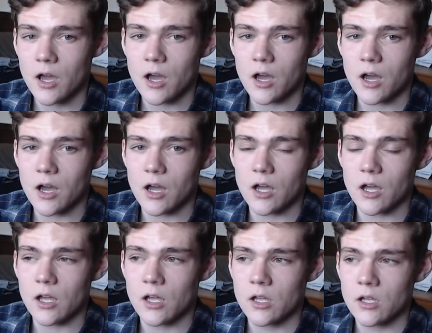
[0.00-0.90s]
Uh,
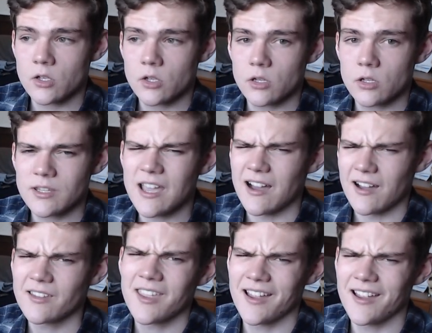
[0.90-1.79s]
yeah,
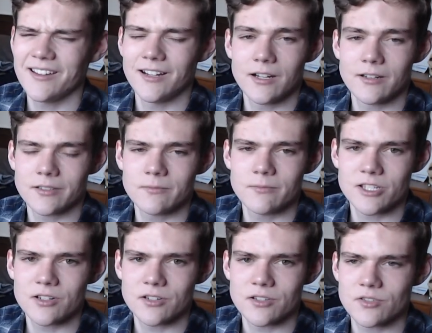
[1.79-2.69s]
yeah, yeah. I'm going to be
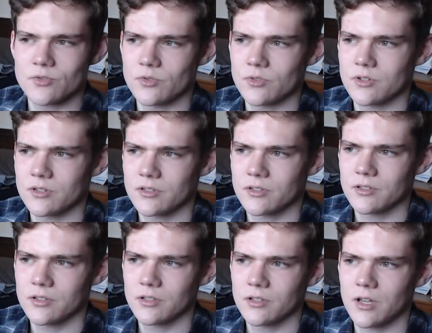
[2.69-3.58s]
starting school
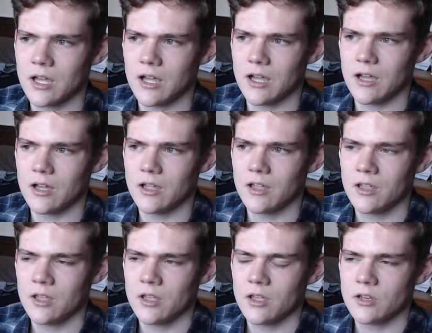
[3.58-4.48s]
uh,
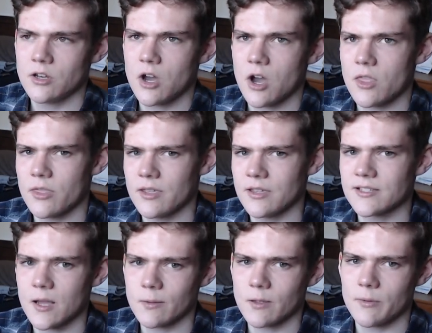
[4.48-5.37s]
not this
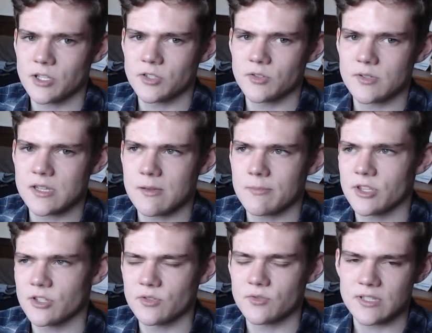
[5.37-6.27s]
upcoming Tuesday, but
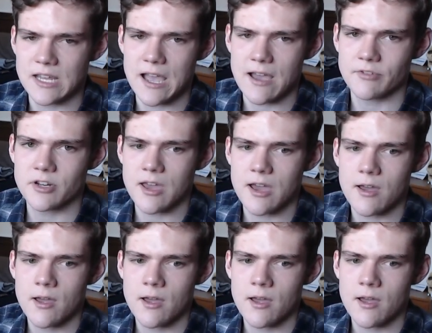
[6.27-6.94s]
the Tuesday after that.